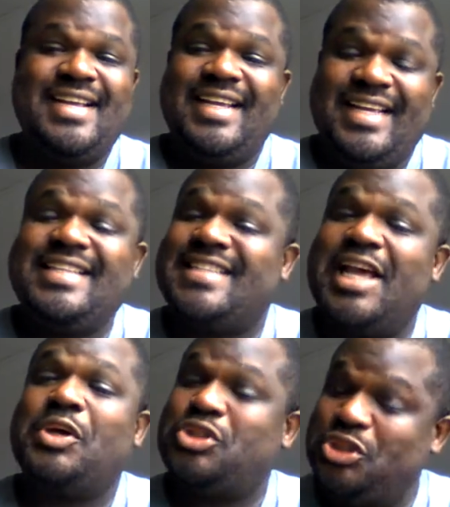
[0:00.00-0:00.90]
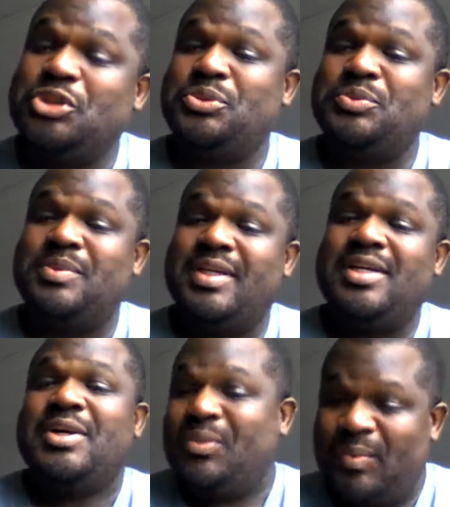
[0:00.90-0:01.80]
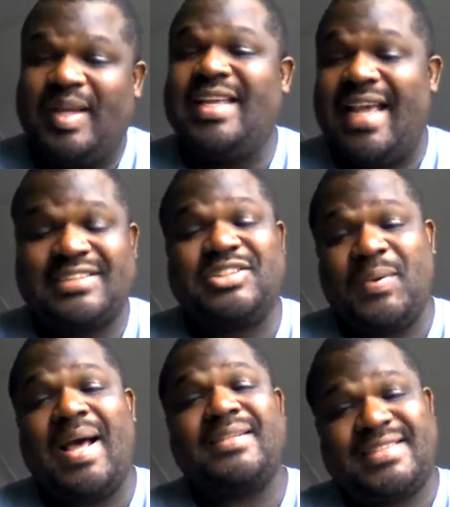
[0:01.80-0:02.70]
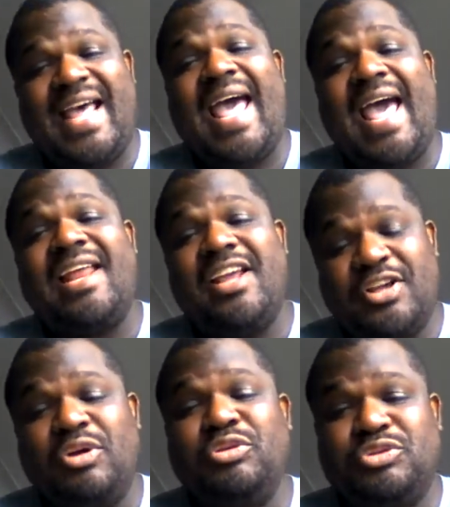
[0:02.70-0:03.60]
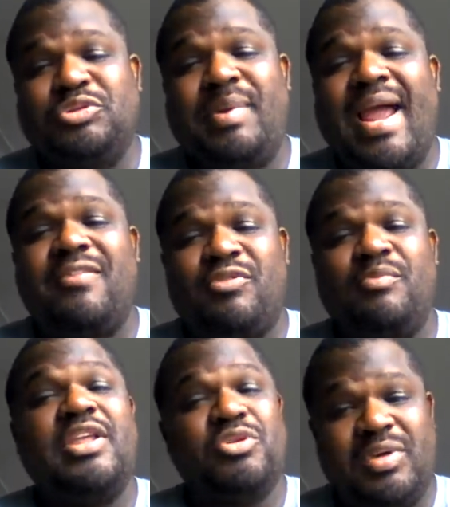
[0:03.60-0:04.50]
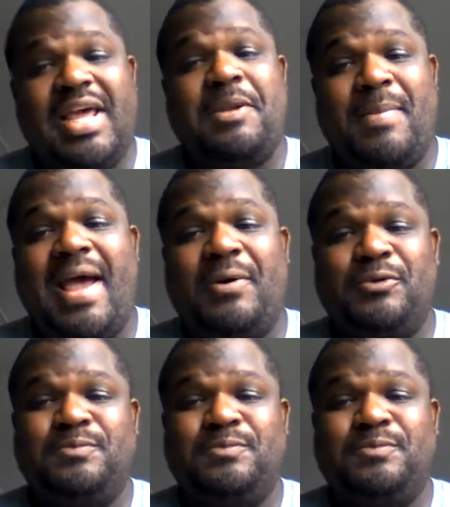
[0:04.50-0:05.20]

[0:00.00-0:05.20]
He tells you when he has to go outside and go use the bathroom and you let him out.